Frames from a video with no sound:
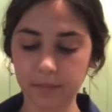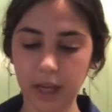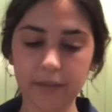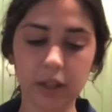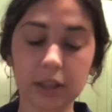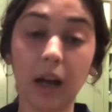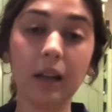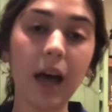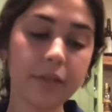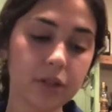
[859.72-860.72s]
if there's a lot
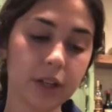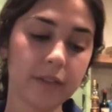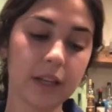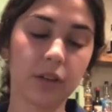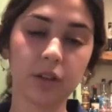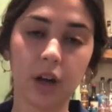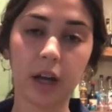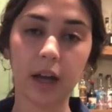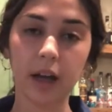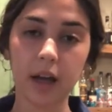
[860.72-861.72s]
left or if they don't look
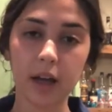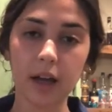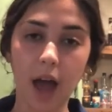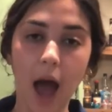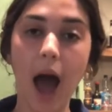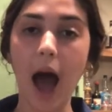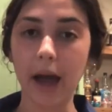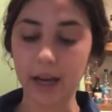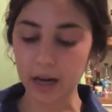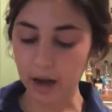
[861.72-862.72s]

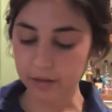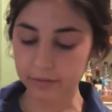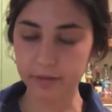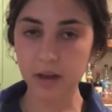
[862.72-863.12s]
high enough.